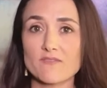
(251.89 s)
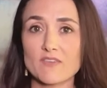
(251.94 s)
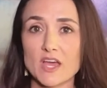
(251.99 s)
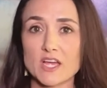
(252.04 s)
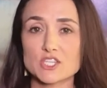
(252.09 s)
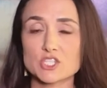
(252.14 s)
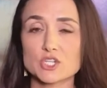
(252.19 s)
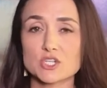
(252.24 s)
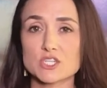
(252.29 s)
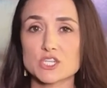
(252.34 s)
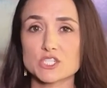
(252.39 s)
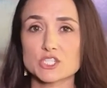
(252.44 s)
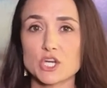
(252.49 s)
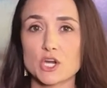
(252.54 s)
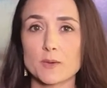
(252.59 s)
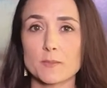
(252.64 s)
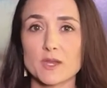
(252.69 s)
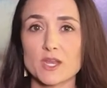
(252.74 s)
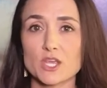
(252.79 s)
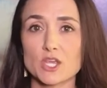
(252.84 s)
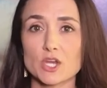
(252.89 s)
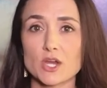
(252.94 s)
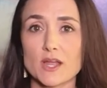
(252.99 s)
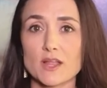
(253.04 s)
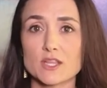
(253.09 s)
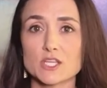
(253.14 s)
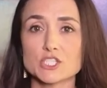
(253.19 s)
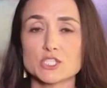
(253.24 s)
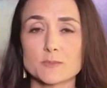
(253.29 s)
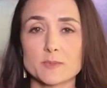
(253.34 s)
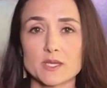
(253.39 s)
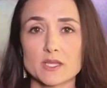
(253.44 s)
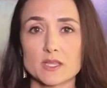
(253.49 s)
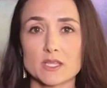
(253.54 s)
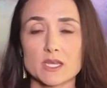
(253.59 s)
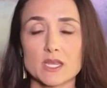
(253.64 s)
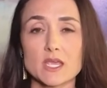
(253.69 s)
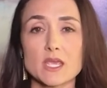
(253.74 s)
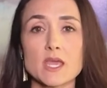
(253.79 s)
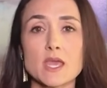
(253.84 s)
factor in determining your
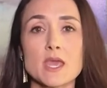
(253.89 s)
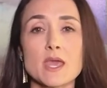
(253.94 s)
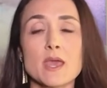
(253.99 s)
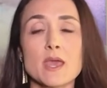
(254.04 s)
eligibility.